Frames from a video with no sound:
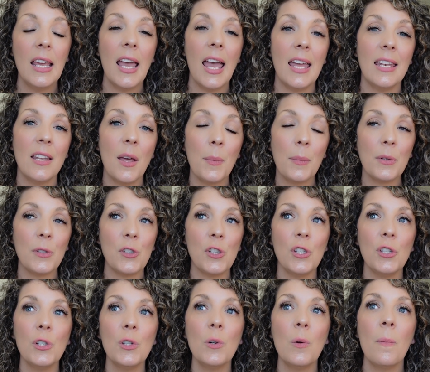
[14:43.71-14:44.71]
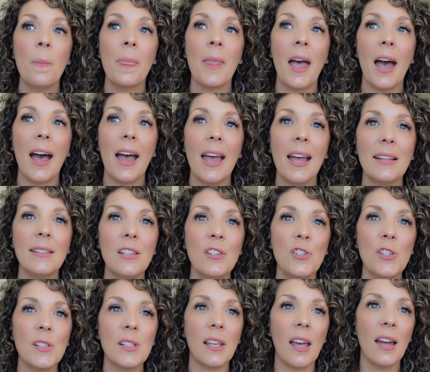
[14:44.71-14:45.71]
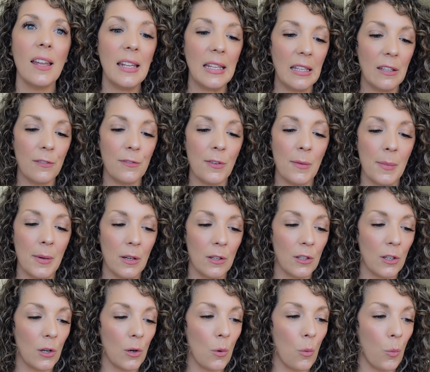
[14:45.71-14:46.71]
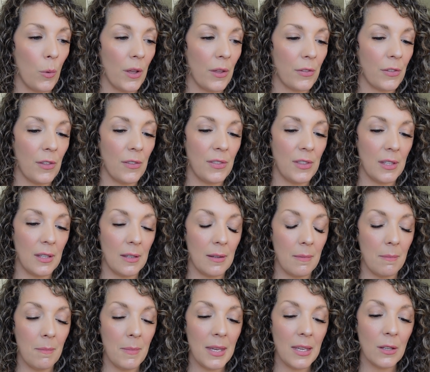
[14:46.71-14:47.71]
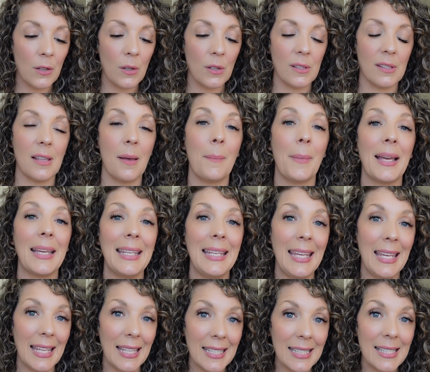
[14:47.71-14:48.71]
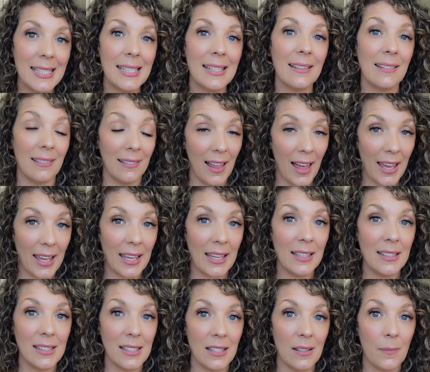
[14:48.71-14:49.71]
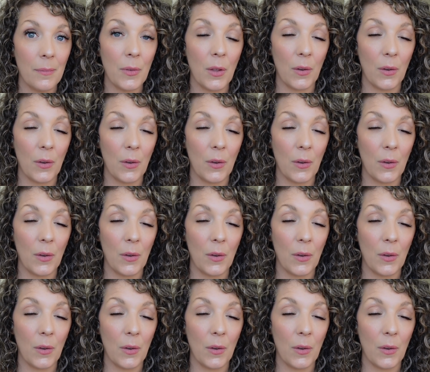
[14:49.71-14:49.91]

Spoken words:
And number two, I had to just kind of get familiar with the meals that my kids liked,